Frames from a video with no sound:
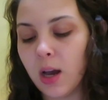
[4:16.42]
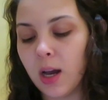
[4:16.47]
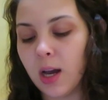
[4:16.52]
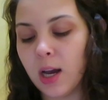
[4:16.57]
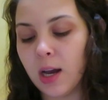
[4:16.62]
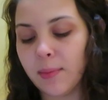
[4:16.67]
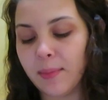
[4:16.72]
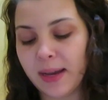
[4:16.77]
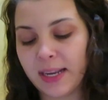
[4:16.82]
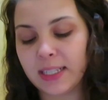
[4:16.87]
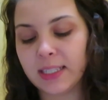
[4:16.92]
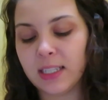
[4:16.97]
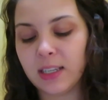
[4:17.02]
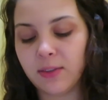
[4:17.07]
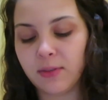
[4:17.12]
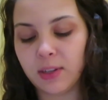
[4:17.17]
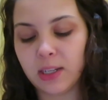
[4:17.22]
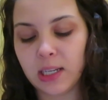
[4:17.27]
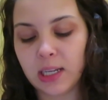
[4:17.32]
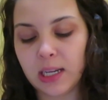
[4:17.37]

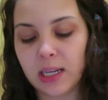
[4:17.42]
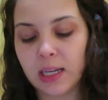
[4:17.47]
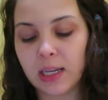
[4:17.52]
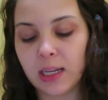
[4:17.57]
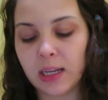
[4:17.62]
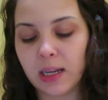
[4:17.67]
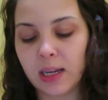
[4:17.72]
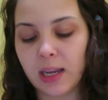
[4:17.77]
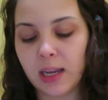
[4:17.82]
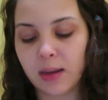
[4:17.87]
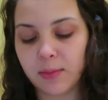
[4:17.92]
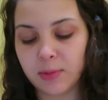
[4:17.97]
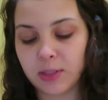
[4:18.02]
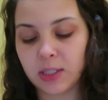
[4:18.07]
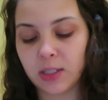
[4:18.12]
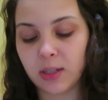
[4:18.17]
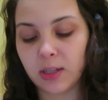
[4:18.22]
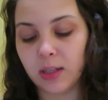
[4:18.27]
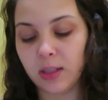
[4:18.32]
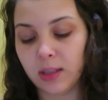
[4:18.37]
Activity,
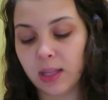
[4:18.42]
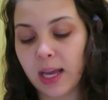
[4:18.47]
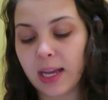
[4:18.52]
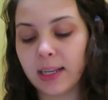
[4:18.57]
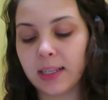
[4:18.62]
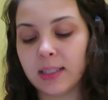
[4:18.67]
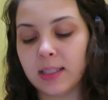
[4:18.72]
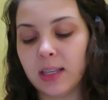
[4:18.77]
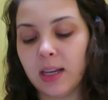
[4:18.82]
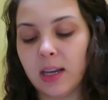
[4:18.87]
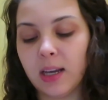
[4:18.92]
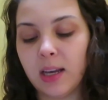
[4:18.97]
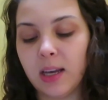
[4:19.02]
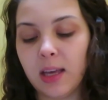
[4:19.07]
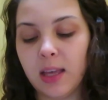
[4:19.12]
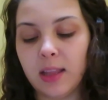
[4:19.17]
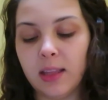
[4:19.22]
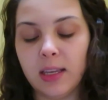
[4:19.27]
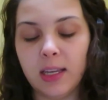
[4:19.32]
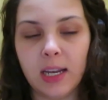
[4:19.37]
Amazon
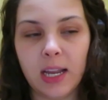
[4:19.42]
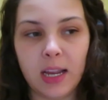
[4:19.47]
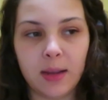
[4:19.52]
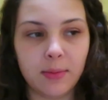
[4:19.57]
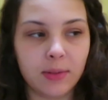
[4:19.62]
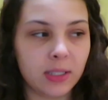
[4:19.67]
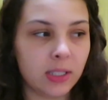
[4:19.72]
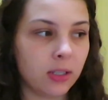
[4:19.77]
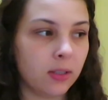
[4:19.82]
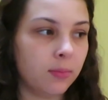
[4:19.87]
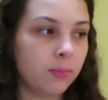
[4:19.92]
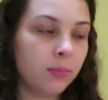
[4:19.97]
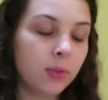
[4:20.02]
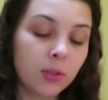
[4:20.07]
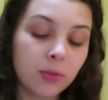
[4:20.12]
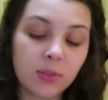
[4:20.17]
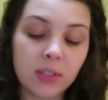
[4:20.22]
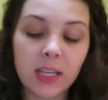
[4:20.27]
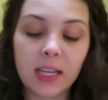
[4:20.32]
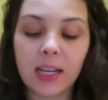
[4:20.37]
Alexa, and then Amazon
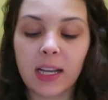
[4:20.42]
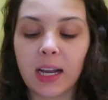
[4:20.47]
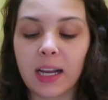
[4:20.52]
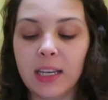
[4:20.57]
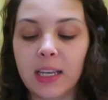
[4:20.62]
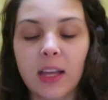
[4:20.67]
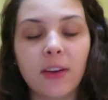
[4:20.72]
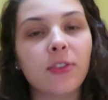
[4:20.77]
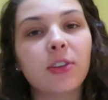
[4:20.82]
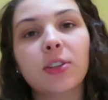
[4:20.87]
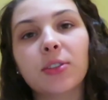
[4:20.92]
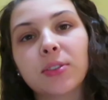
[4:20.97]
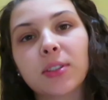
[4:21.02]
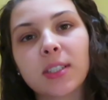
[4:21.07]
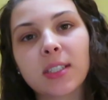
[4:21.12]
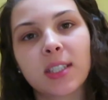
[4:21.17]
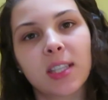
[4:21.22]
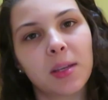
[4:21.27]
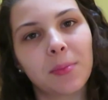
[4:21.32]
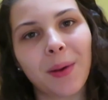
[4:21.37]
Music. I never use
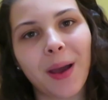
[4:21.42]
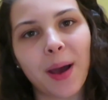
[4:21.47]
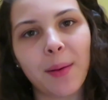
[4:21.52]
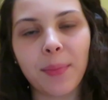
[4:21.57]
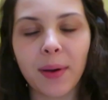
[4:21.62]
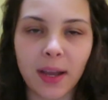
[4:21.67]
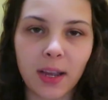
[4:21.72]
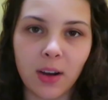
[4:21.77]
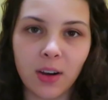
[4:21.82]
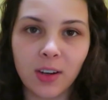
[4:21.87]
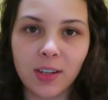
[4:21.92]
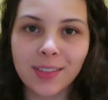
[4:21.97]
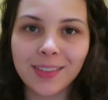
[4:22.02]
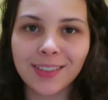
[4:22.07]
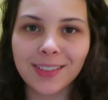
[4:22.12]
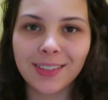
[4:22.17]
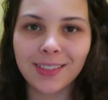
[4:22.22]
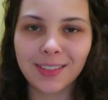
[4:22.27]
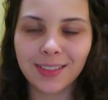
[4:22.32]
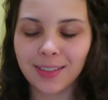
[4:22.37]
the Sleep app. I
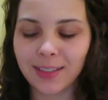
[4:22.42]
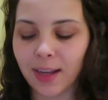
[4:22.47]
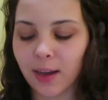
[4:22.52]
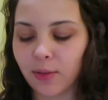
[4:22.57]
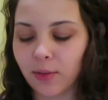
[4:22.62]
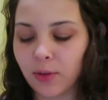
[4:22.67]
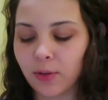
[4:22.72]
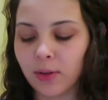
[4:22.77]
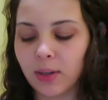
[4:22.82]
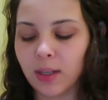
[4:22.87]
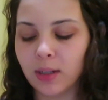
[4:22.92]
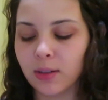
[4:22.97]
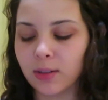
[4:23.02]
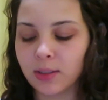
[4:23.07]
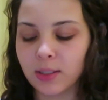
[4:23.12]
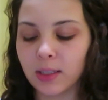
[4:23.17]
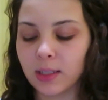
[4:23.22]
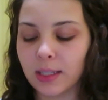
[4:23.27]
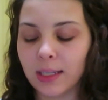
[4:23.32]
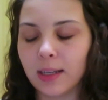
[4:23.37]
honestly need to download it
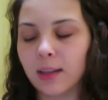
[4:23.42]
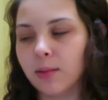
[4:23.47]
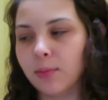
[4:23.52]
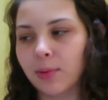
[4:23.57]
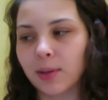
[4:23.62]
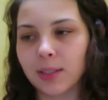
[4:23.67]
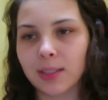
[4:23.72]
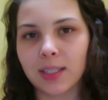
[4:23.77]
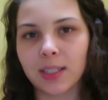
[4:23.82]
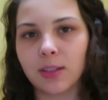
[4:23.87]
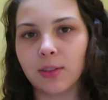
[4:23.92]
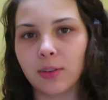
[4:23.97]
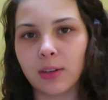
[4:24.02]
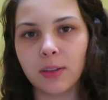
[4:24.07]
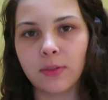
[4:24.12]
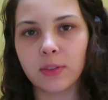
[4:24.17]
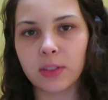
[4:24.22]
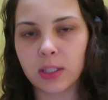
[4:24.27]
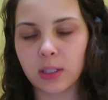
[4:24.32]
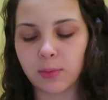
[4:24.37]
or delete it because I
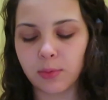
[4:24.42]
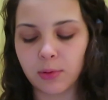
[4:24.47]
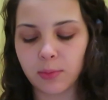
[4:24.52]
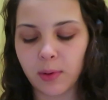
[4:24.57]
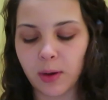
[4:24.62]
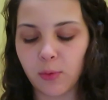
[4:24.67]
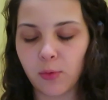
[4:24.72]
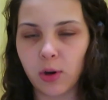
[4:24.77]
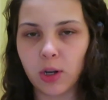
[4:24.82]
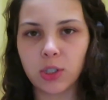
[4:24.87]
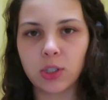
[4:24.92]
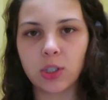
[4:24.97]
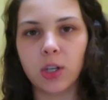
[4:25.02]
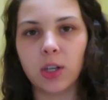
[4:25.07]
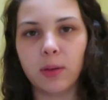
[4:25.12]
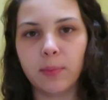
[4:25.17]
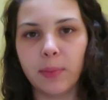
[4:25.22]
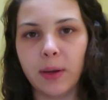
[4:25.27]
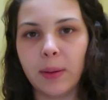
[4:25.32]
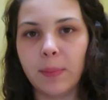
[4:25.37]
don't even sleep with my watch
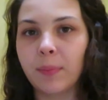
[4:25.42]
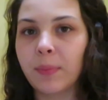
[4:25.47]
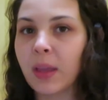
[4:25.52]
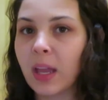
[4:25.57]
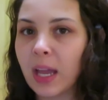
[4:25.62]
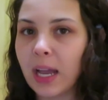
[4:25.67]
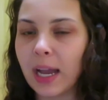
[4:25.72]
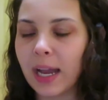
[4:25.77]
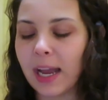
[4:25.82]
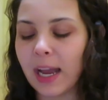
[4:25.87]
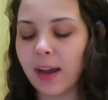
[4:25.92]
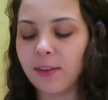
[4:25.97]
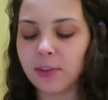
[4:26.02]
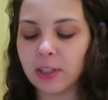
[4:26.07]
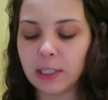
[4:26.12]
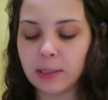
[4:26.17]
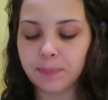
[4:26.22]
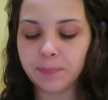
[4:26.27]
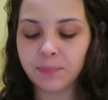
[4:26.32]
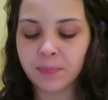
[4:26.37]
on, but I have
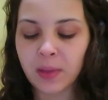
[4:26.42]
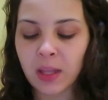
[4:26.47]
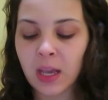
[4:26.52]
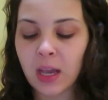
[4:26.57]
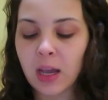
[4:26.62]
it.